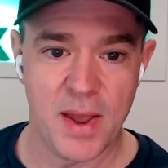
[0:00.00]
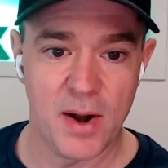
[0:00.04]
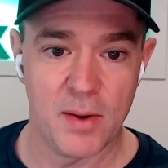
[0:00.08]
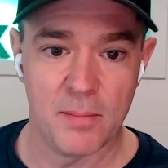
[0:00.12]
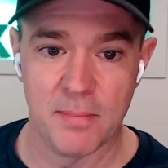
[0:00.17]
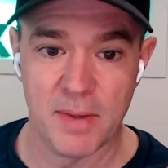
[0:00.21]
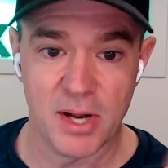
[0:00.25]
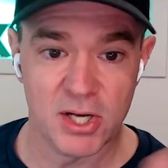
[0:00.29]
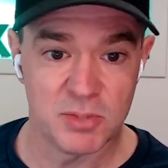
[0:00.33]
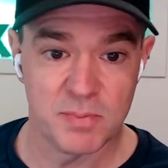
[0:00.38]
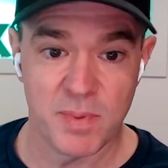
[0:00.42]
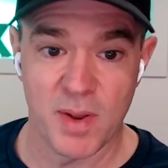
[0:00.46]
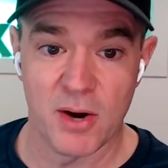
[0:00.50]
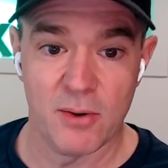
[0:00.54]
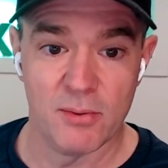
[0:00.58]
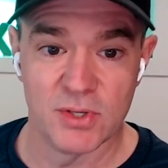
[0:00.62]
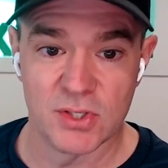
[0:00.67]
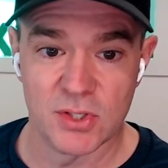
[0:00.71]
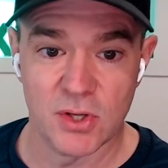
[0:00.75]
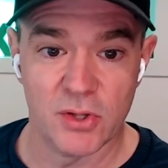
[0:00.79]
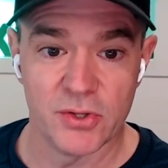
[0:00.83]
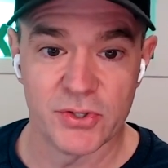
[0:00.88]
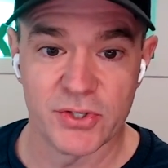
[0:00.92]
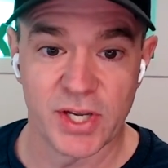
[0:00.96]
much better
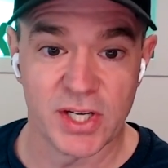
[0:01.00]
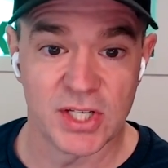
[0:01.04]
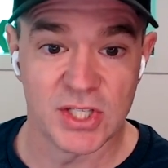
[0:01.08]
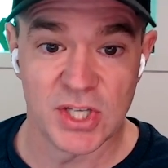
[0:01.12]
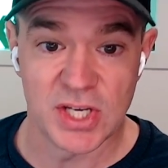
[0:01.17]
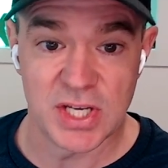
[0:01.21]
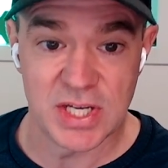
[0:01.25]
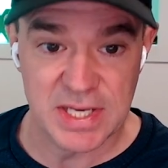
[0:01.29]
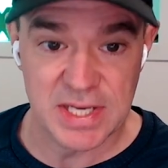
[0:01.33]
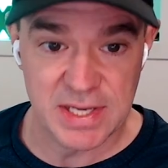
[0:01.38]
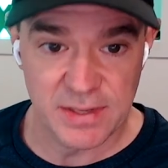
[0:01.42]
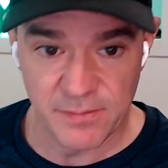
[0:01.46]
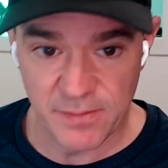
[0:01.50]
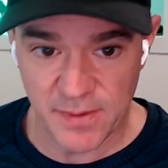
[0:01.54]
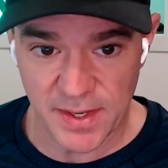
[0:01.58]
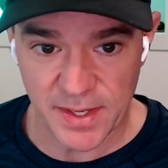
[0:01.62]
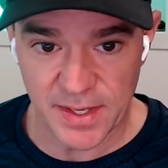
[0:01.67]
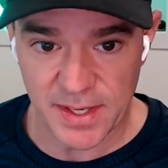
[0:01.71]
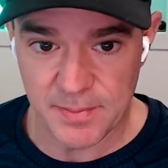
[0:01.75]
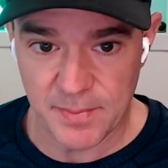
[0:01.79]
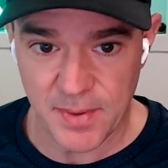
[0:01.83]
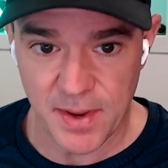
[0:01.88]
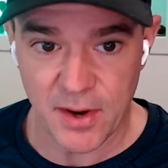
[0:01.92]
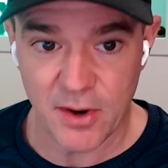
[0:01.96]
results, like
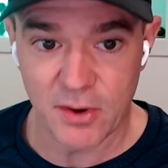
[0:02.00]
significantly better,